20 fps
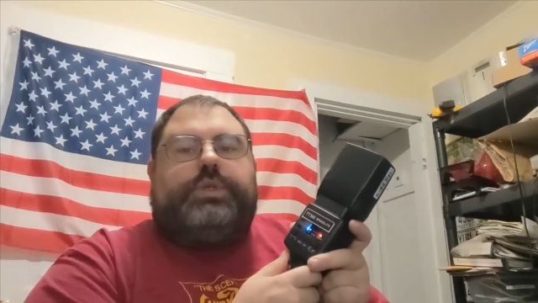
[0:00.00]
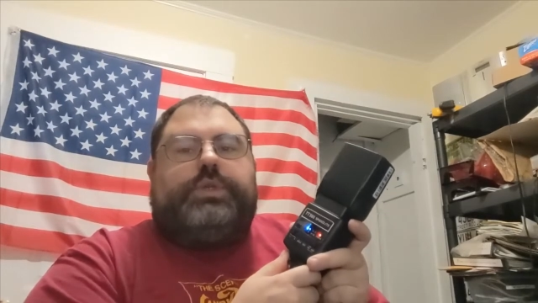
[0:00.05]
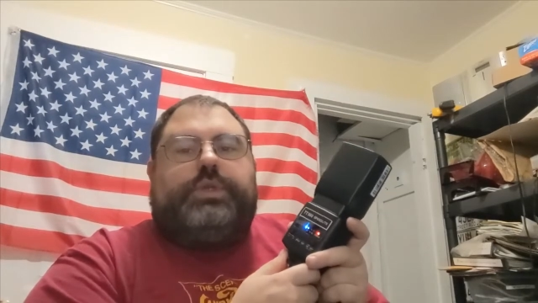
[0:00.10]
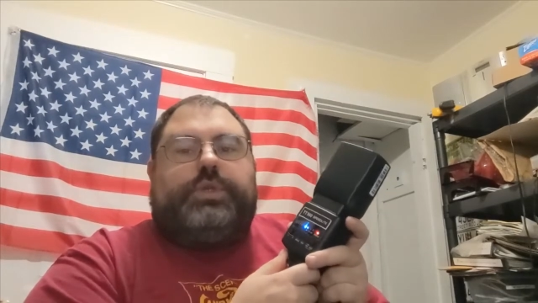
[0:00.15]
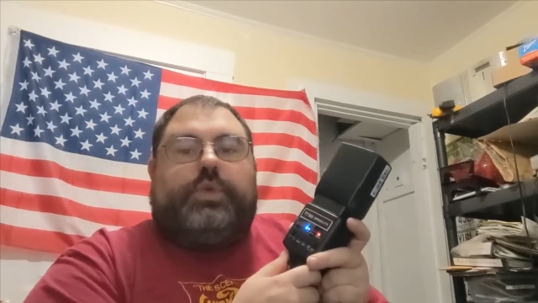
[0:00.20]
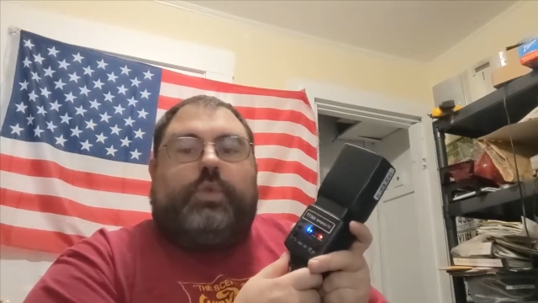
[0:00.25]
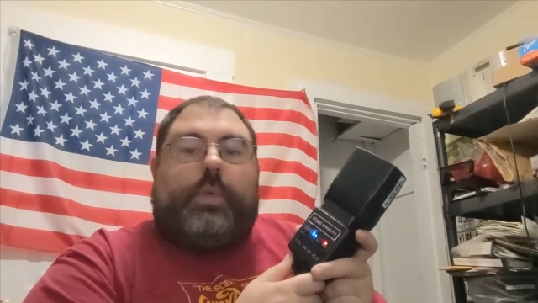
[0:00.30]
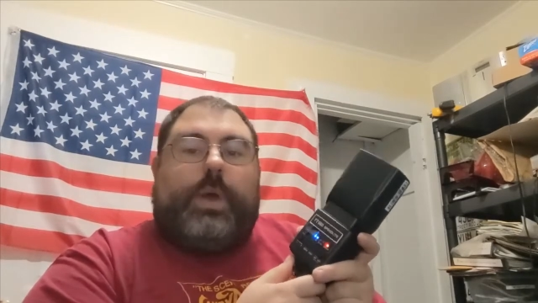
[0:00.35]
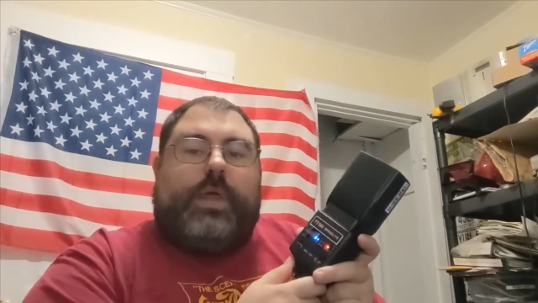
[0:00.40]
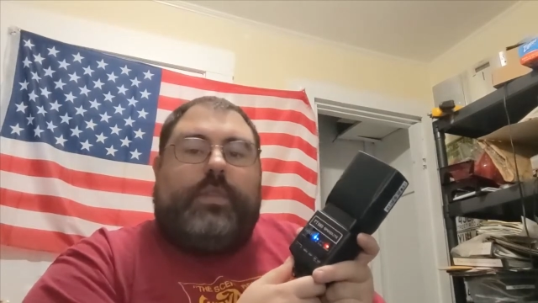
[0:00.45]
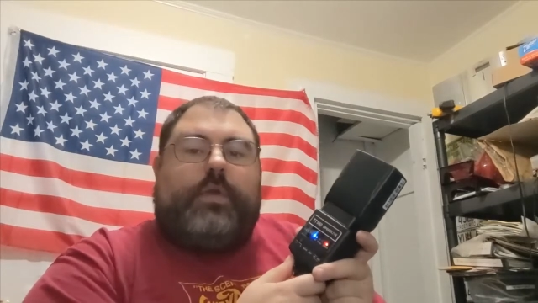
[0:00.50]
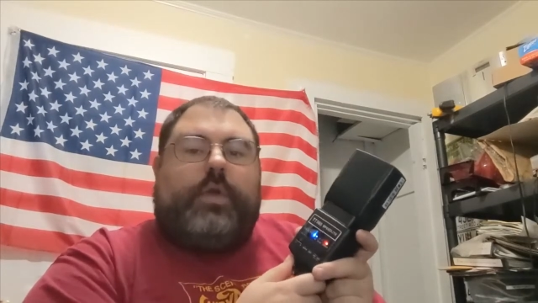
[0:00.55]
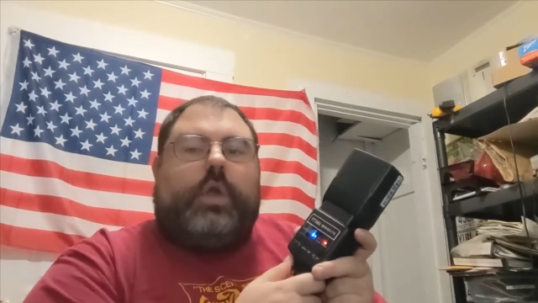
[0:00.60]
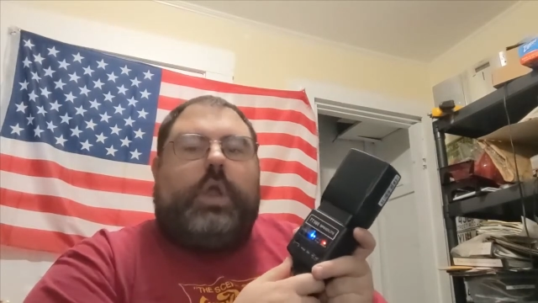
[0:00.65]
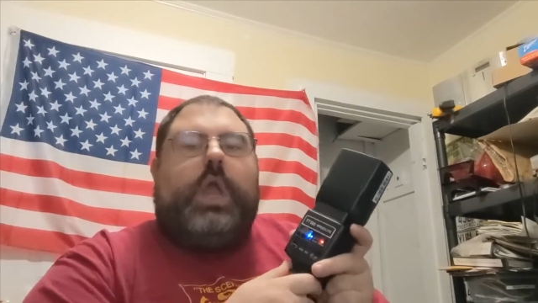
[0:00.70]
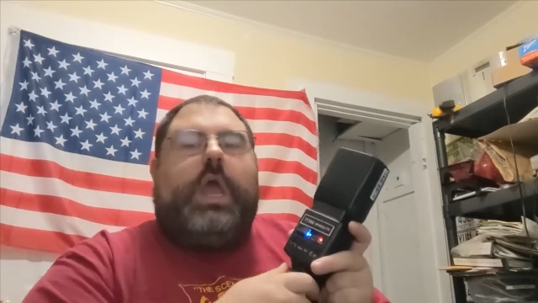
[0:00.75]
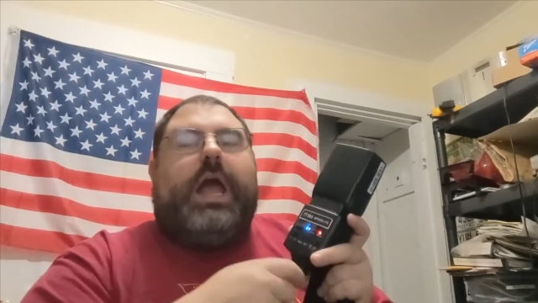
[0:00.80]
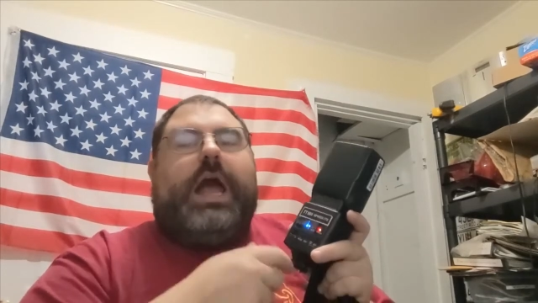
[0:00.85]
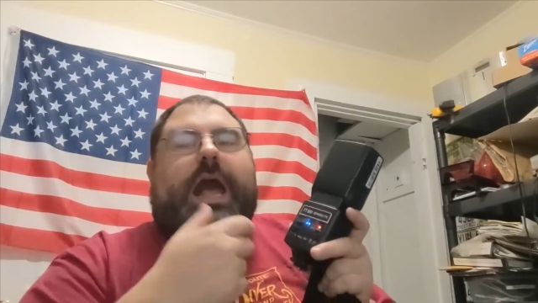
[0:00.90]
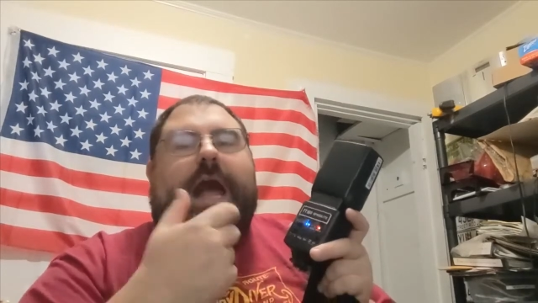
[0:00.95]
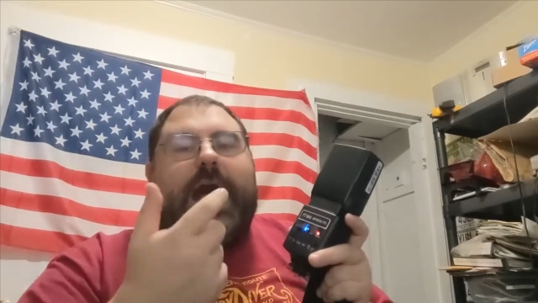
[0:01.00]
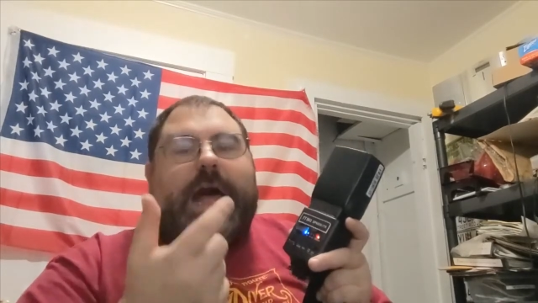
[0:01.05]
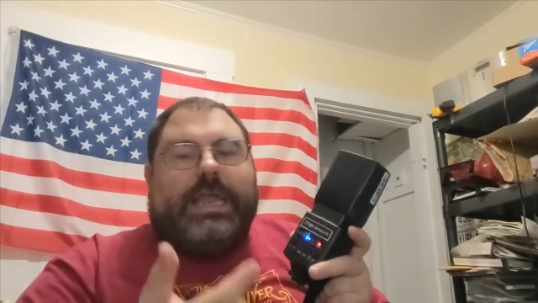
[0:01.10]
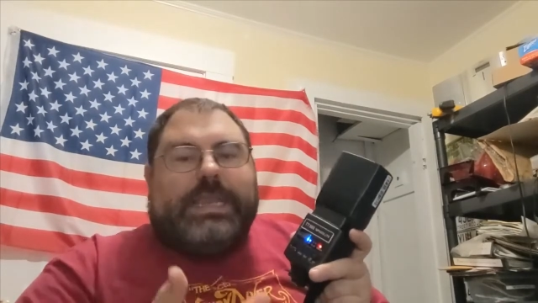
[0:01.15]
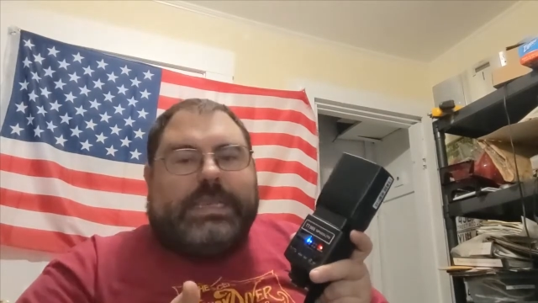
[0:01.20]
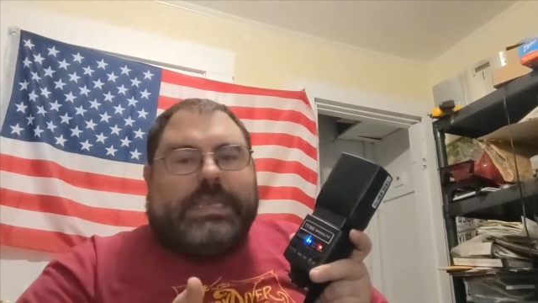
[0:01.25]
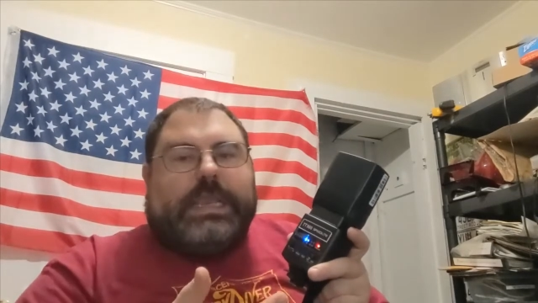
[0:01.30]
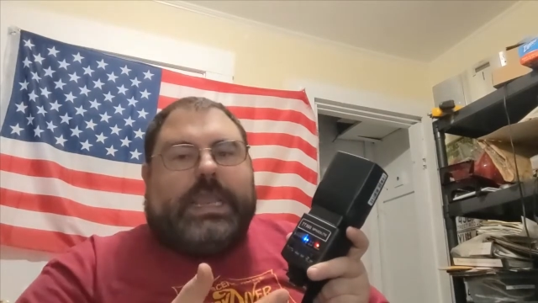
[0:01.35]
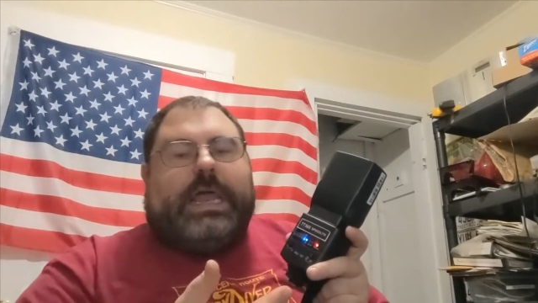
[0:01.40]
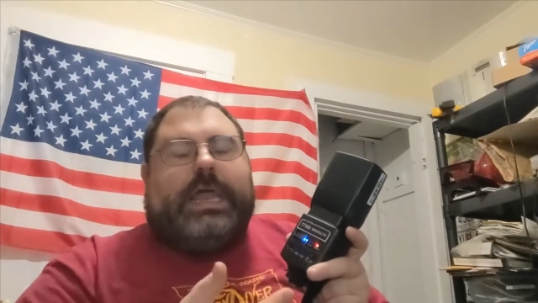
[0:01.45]
to the weather,
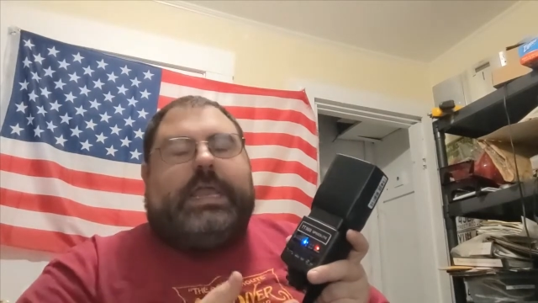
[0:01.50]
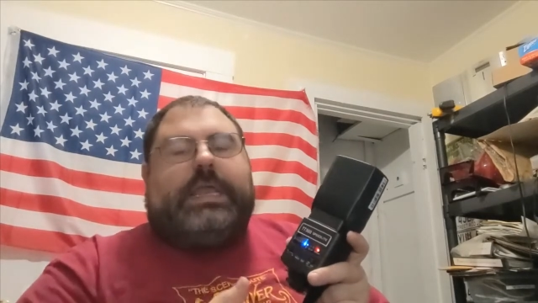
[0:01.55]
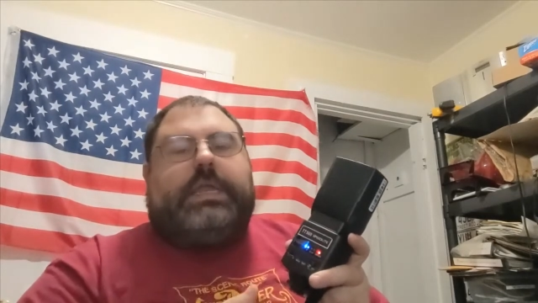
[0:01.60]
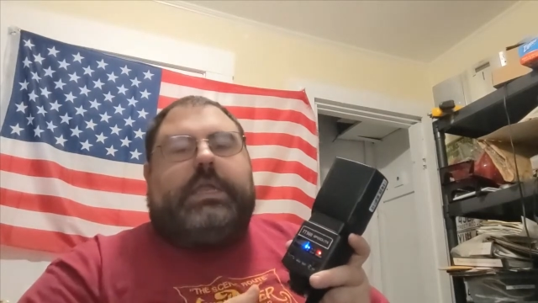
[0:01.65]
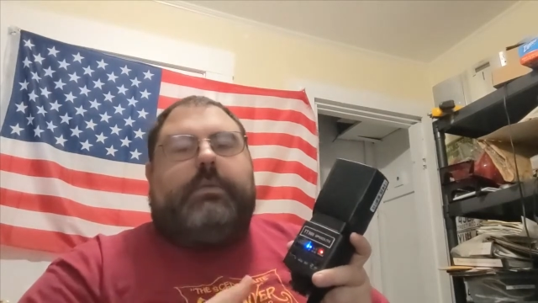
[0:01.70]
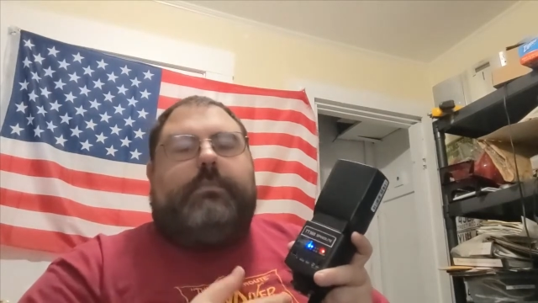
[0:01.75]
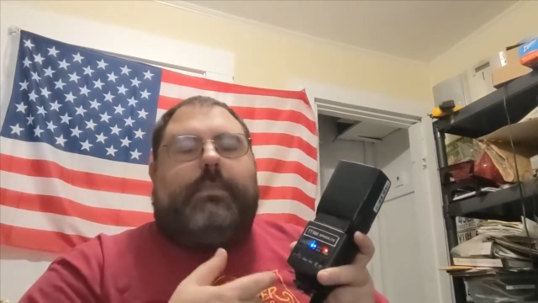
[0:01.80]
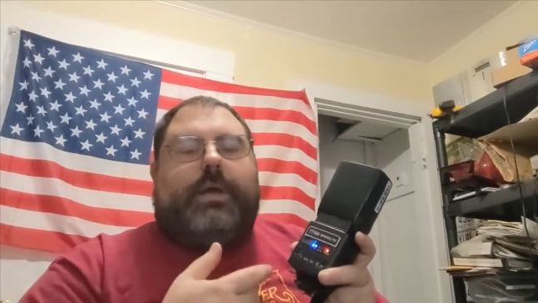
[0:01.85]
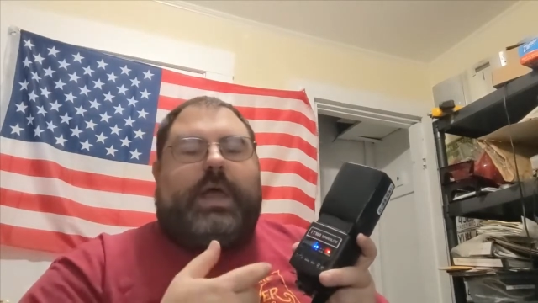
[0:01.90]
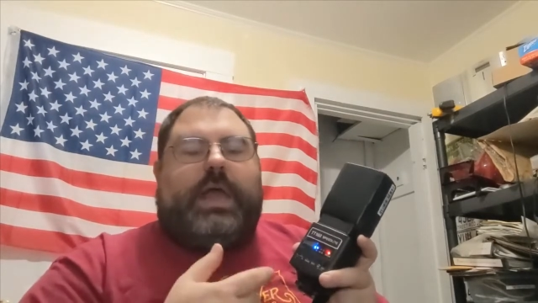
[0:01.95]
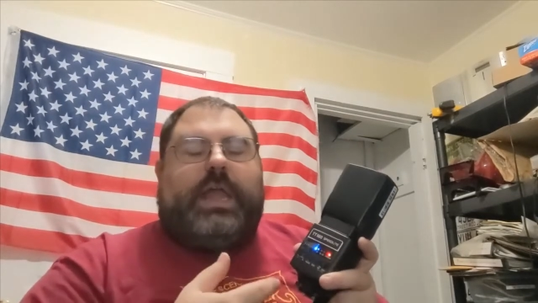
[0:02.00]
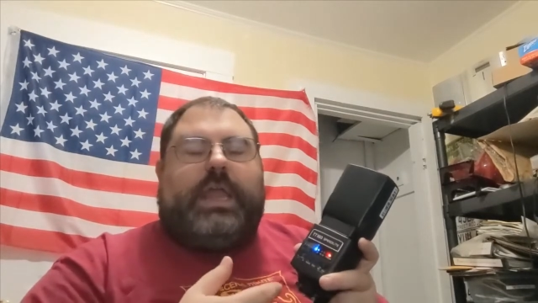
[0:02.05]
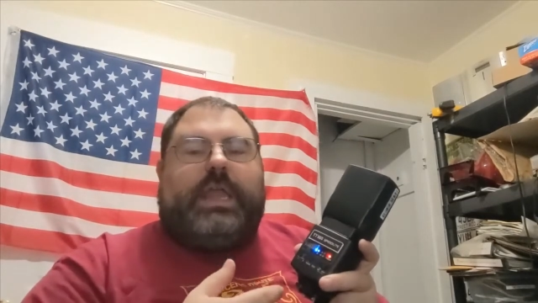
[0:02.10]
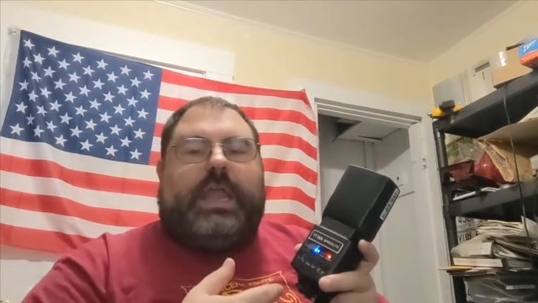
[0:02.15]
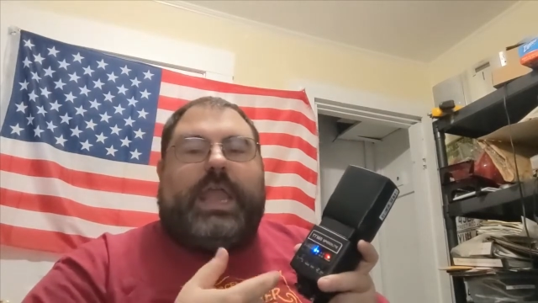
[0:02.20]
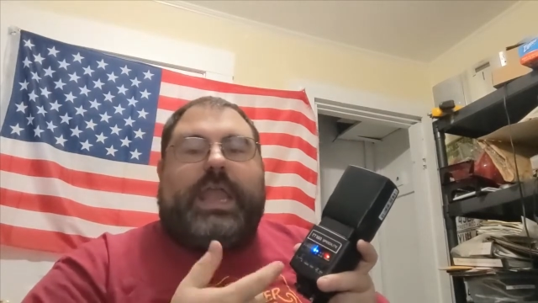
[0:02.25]
unlike my